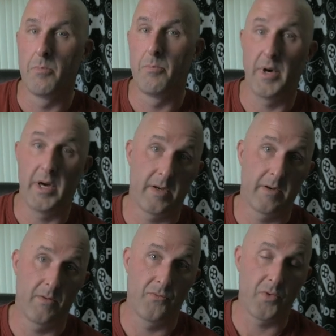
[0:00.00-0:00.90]
But
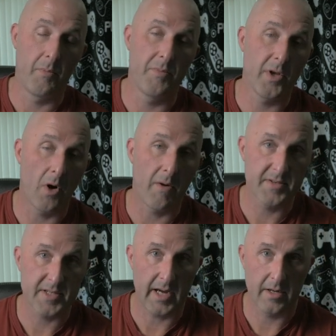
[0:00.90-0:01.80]
from the
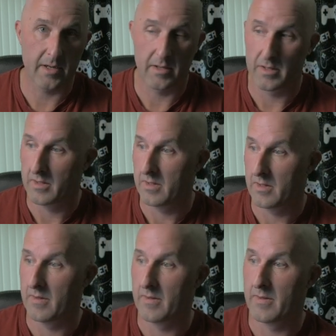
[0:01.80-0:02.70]
offset,
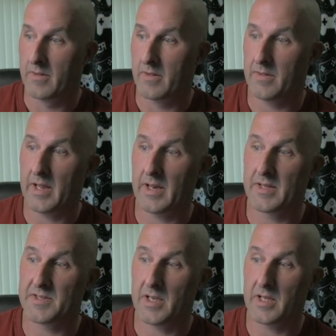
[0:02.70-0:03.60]
that
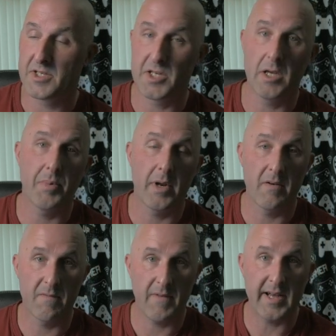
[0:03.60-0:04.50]
is a cheaper
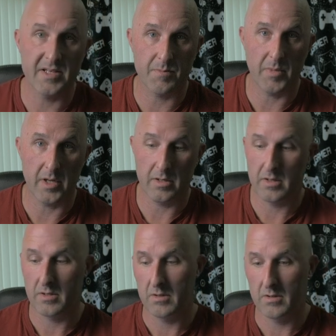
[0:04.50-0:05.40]
investment
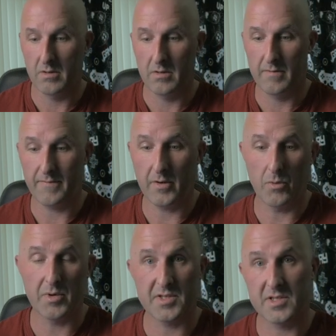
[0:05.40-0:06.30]
for you
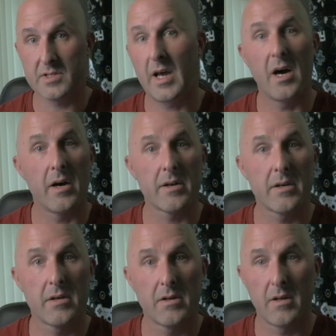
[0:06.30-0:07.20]
to
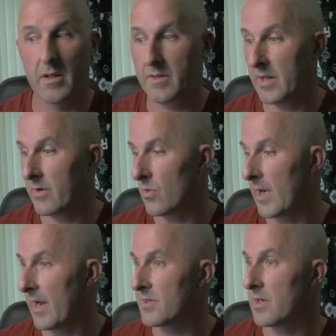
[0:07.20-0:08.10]
start than to
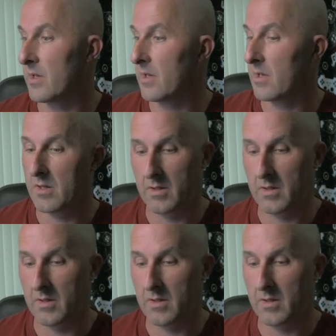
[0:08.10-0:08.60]
actually